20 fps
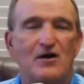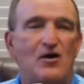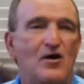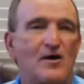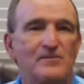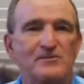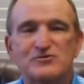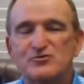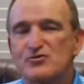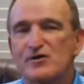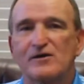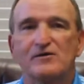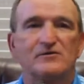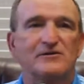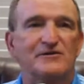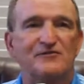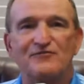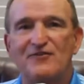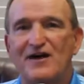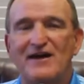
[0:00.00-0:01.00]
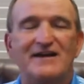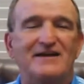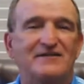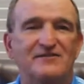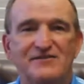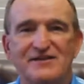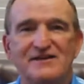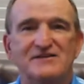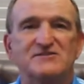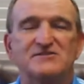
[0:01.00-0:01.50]
arbitrarily finding
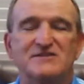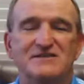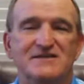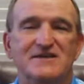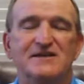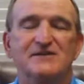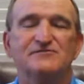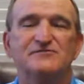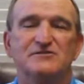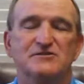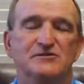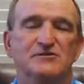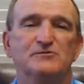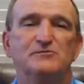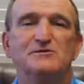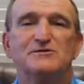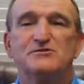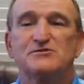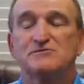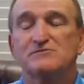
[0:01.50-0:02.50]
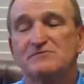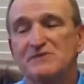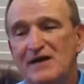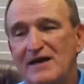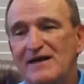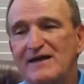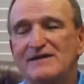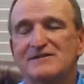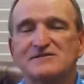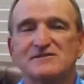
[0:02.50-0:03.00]
things to give to, which
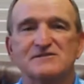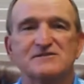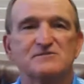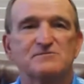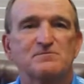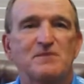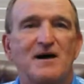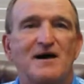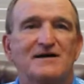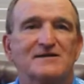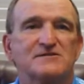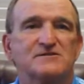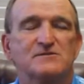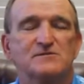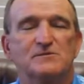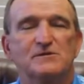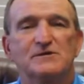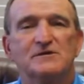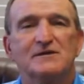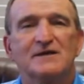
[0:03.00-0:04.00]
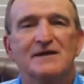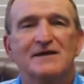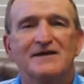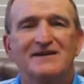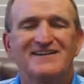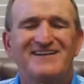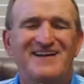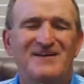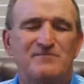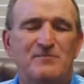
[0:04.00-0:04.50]
I guess is possible,
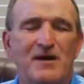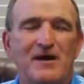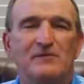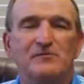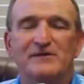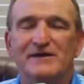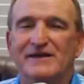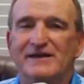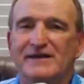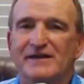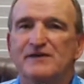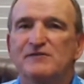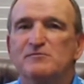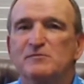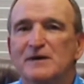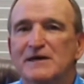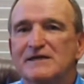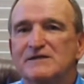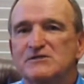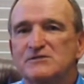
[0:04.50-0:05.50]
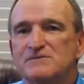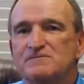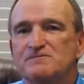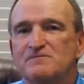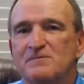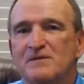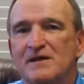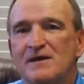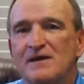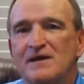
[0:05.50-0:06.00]
you're not probably going to give much.
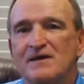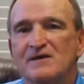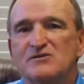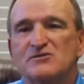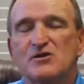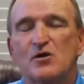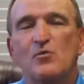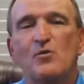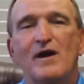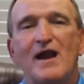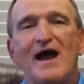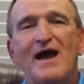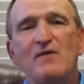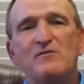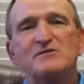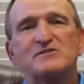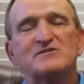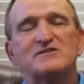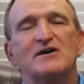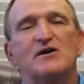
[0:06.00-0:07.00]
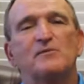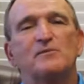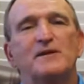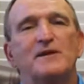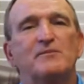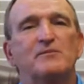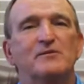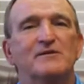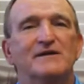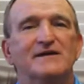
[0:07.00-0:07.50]
So what I always tell
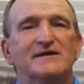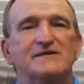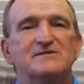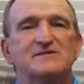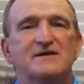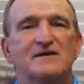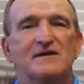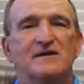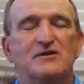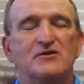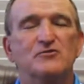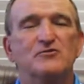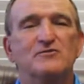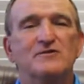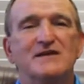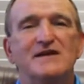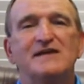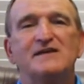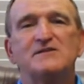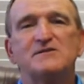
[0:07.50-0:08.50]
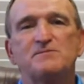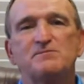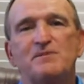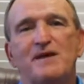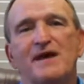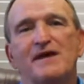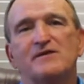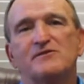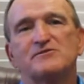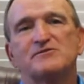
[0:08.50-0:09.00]
people is, you need to
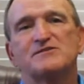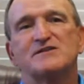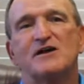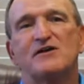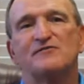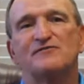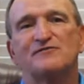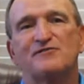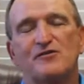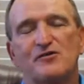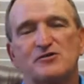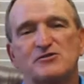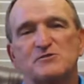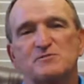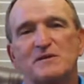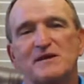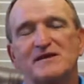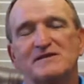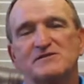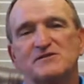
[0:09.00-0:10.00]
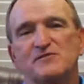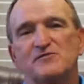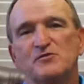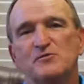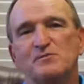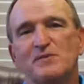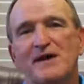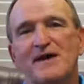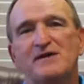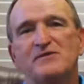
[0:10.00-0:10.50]
pay yourself first, because if you
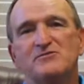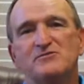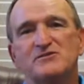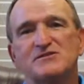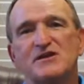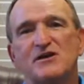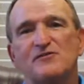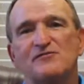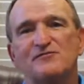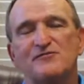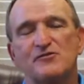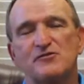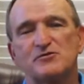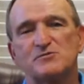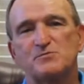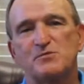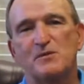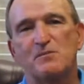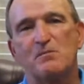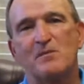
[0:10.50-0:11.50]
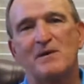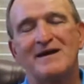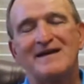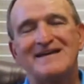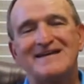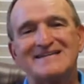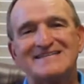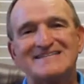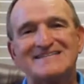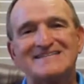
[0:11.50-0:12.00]
pay yourself first, put
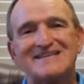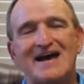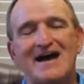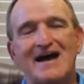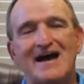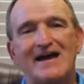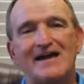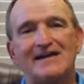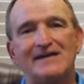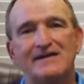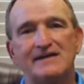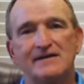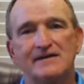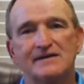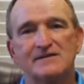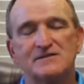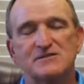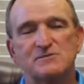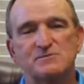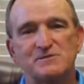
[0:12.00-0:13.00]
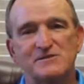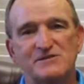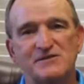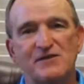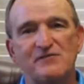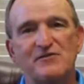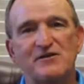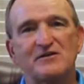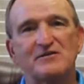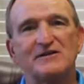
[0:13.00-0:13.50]
money aside
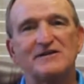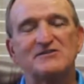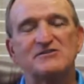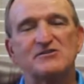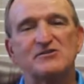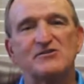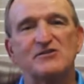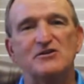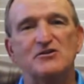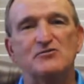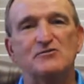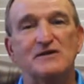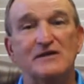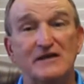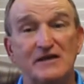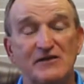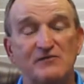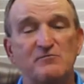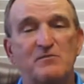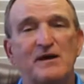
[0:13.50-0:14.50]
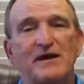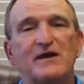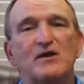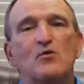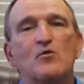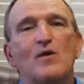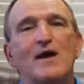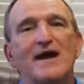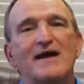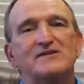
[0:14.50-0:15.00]
specifically so that you can give money
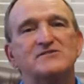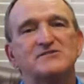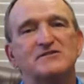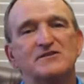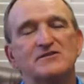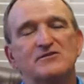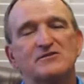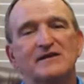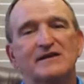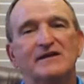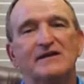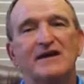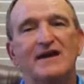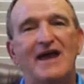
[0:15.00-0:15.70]
away, so that you can